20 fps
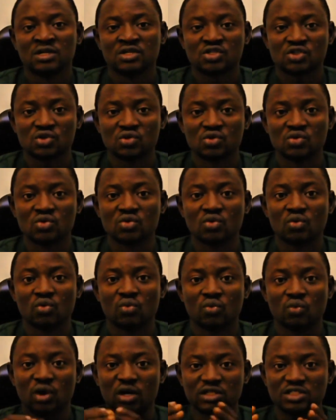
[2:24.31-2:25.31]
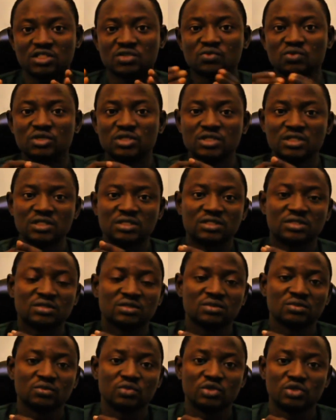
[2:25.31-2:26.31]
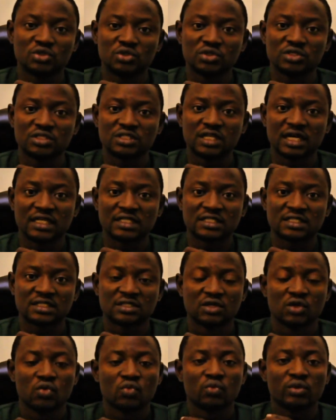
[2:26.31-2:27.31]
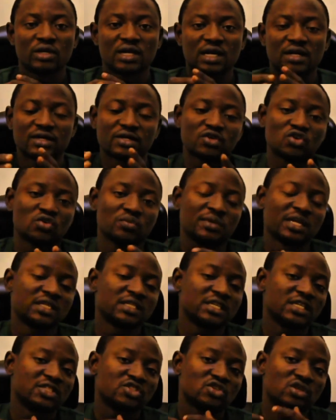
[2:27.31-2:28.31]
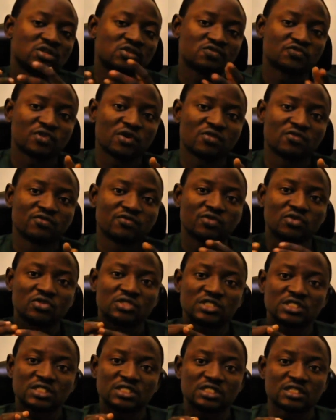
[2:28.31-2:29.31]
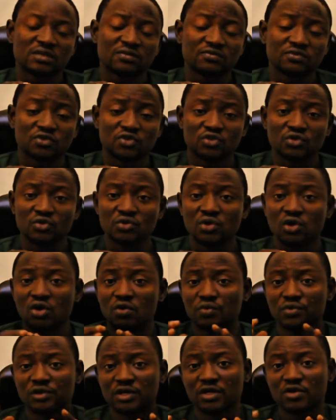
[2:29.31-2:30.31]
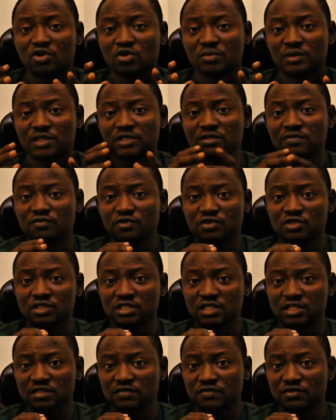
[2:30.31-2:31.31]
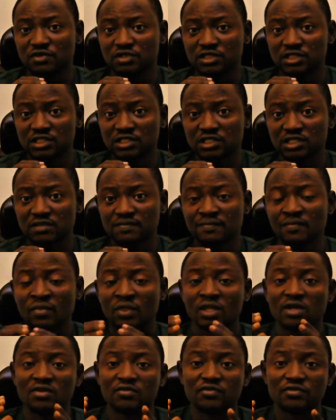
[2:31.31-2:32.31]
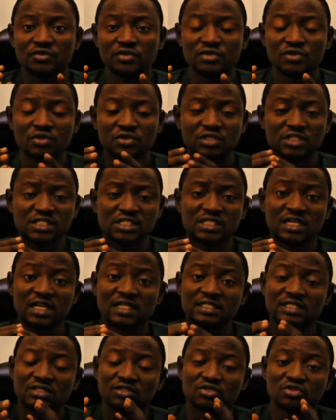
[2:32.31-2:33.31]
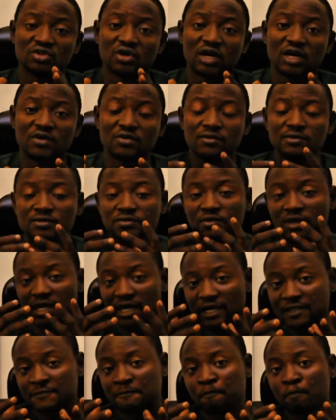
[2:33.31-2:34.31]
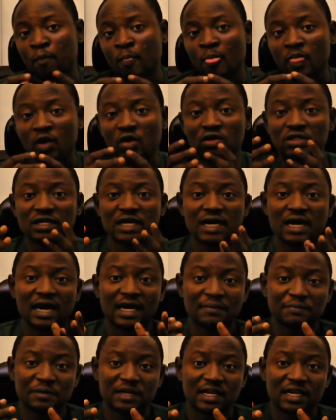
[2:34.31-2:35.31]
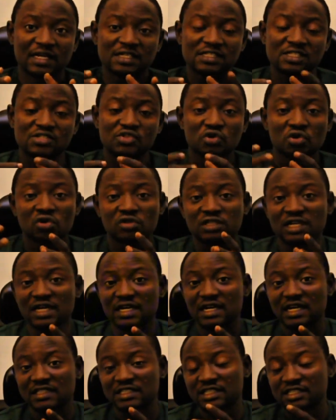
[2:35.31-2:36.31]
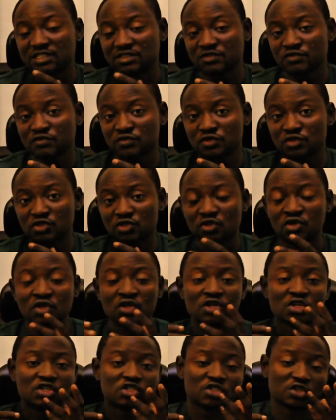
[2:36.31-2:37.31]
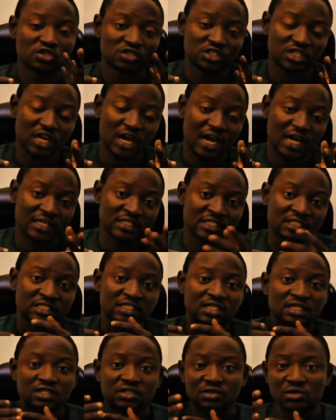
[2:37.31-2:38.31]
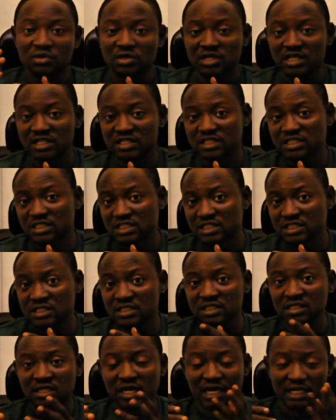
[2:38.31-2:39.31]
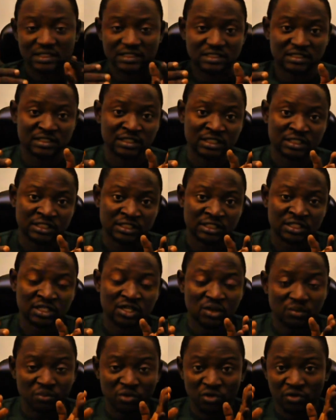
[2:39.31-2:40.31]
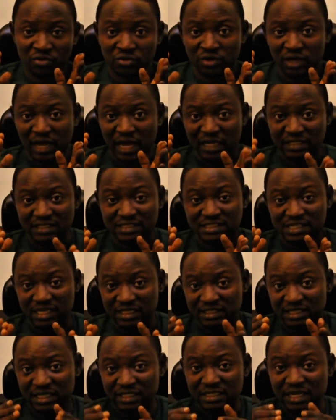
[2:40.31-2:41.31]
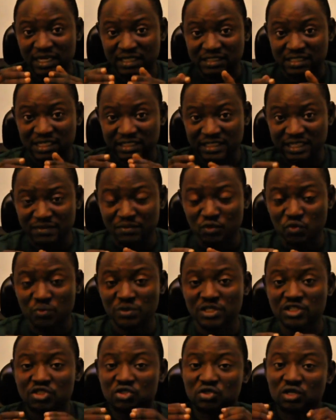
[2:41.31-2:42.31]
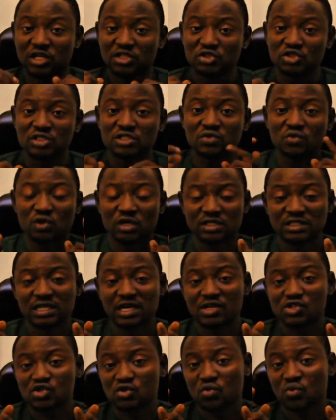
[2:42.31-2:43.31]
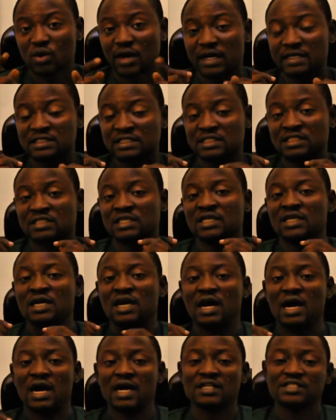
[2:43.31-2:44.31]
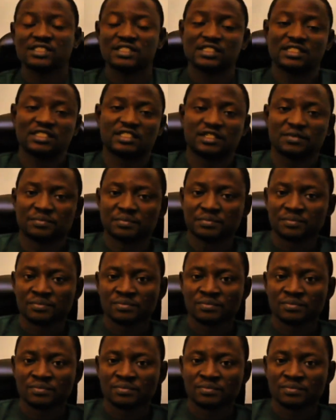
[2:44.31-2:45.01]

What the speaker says: So one thing we do is that we can recommend a 24 volt system for you, or we recommend a 48 volt system if you notice that you are going to have other appliances or other gadgets in future, such as your AC and the rest. But at that moment you are using 1000 watts system.